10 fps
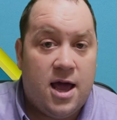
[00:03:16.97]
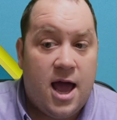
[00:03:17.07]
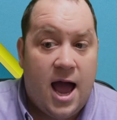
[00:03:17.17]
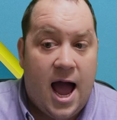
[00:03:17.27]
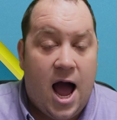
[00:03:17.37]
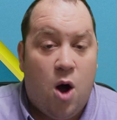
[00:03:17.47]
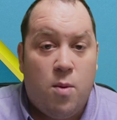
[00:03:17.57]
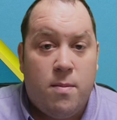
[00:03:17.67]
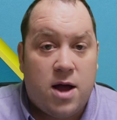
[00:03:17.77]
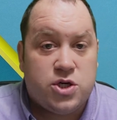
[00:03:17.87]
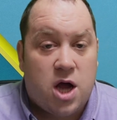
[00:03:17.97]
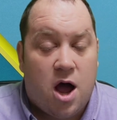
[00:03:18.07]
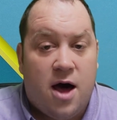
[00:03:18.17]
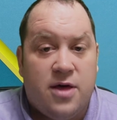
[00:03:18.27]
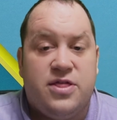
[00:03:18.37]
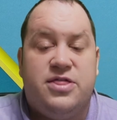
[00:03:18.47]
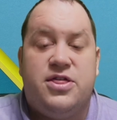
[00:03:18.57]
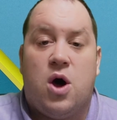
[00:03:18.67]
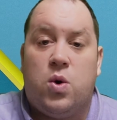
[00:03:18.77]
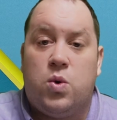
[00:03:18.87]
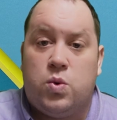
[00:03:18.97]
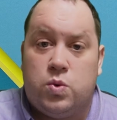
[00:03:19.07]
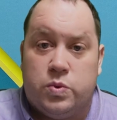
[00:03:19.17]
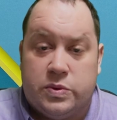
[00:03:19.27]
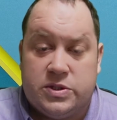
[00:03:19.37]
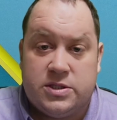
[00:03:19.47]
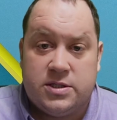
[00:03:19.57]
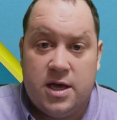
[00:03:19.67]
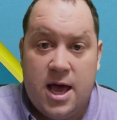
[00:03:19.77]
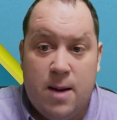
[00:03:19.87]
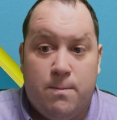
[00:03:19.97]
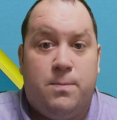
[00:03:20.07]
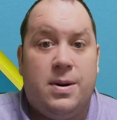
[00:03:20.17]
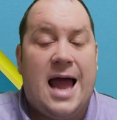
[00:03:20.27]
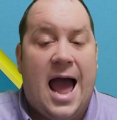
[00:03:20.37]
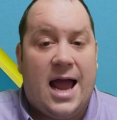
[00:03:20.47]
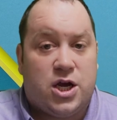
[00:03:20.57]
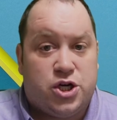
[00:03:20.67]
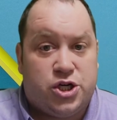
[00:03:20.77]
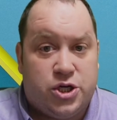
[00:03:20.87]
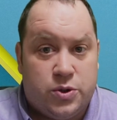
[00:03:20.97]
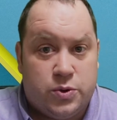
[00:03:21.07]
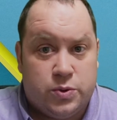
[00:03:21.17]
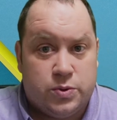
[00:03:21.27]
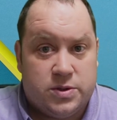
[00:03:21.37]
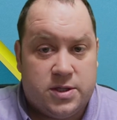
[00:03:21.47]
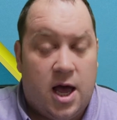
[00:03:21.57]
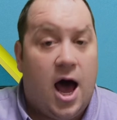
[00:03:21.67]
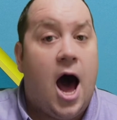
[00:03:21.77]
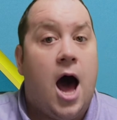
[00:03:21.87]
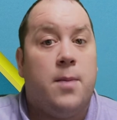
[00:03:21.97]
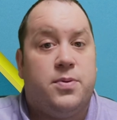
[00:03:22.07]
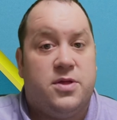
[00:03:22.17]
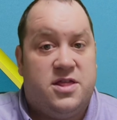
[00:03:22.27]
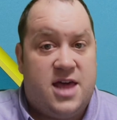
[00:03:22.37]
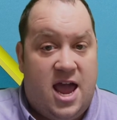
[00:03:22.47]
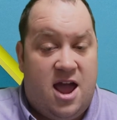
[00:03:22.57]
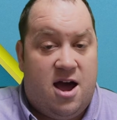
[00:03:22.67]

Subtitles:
how much are those black shoes up there?